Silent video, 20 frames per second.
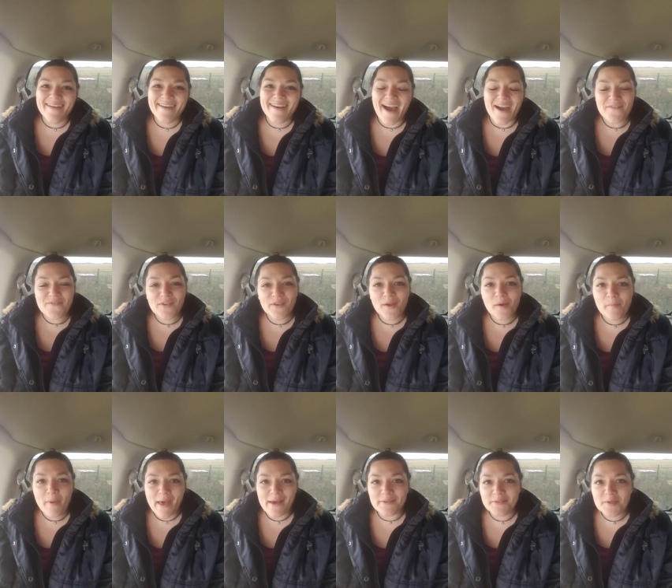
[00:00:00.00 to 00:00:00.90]
I feel
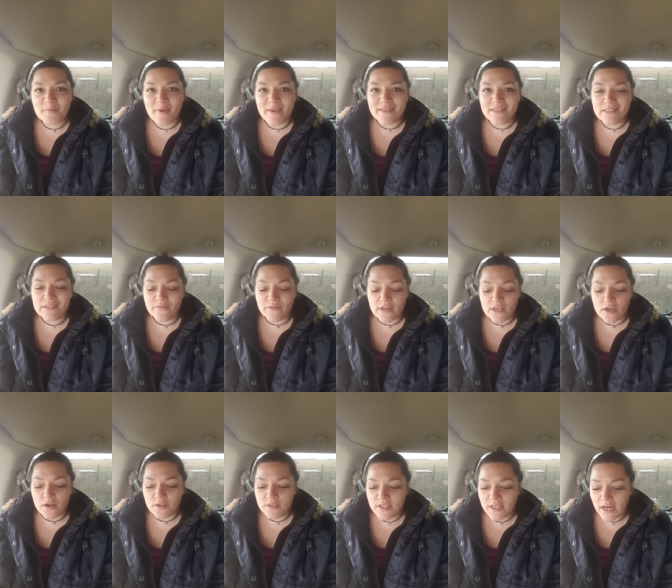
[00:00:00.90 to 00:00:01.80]
compelled to make this
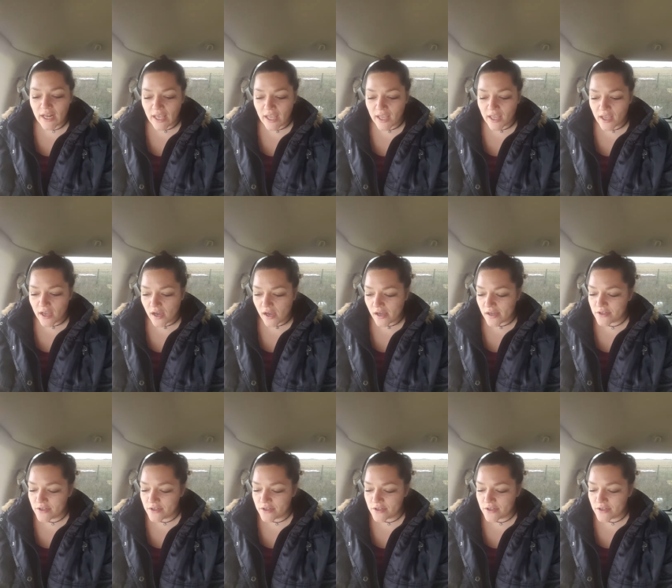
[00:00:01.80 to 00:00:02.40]
video today